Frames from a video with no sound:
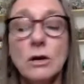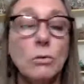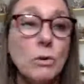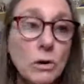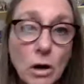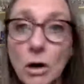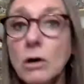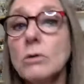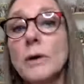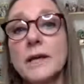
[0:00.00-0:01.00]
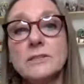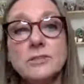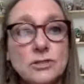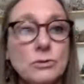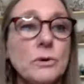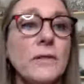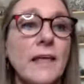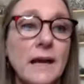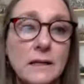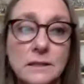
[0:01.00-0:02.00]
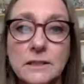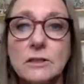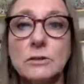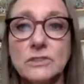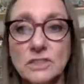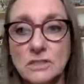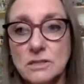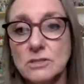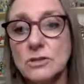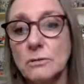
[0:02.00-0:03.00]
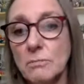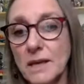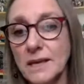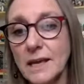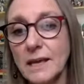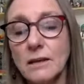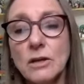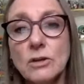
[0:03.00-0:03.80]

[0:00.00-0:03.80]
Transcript: We're always doing that clinical decision-making